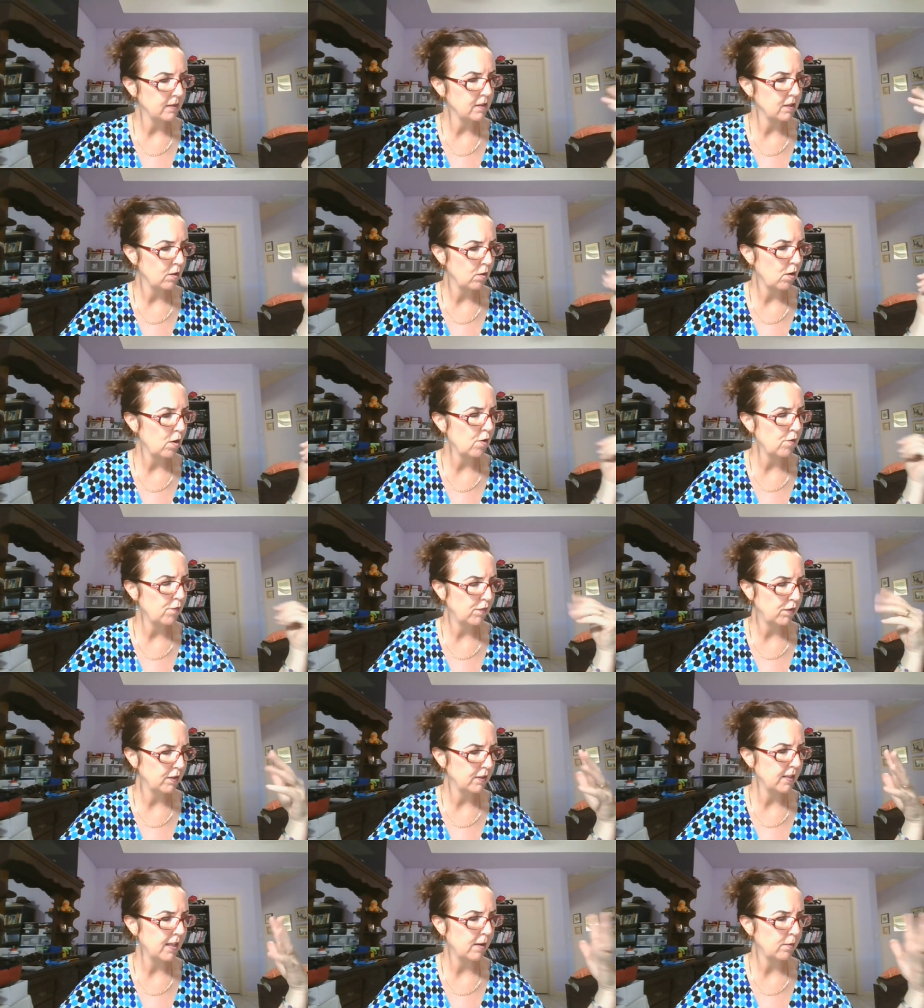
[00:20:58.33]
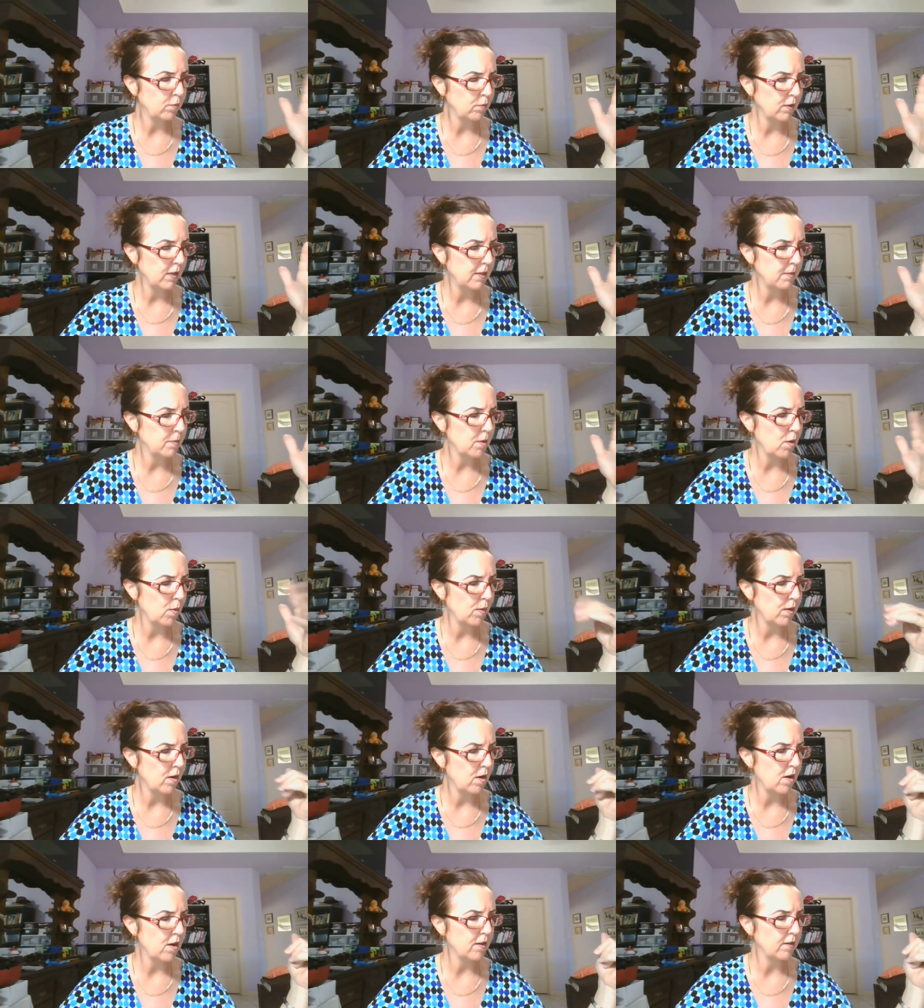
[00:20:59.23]
So hopefully that will keep going
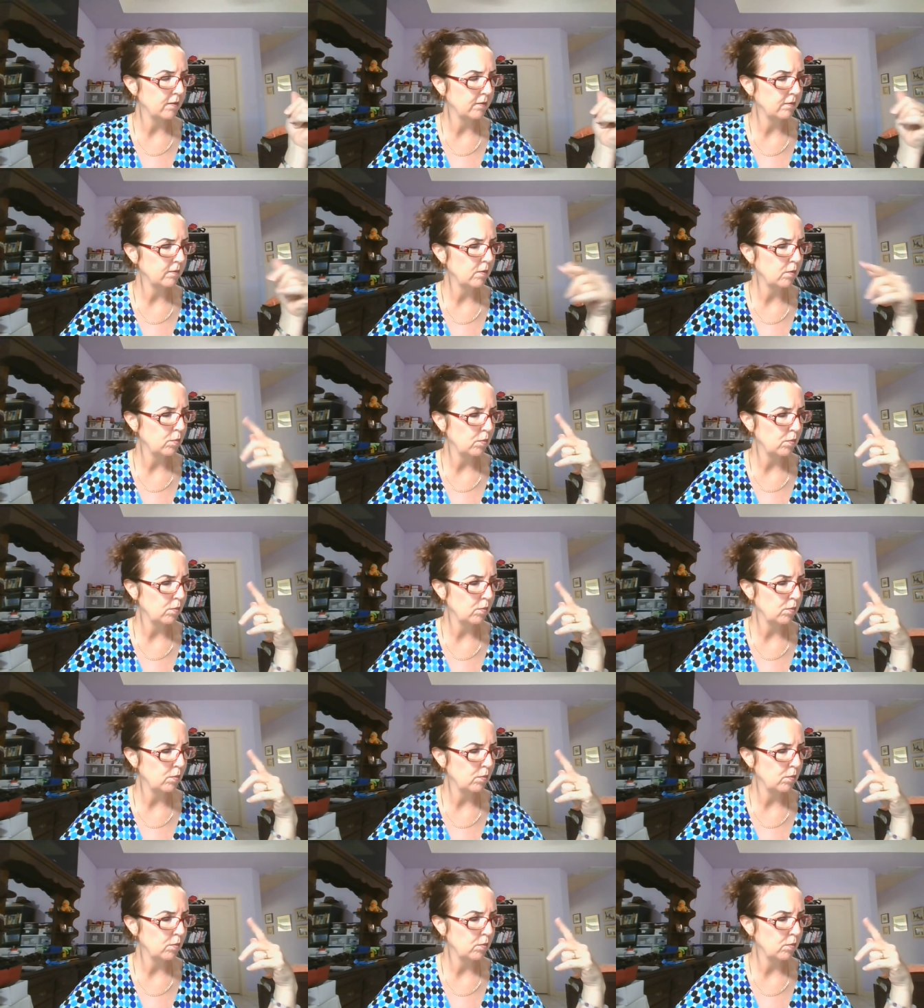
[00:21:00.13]
on.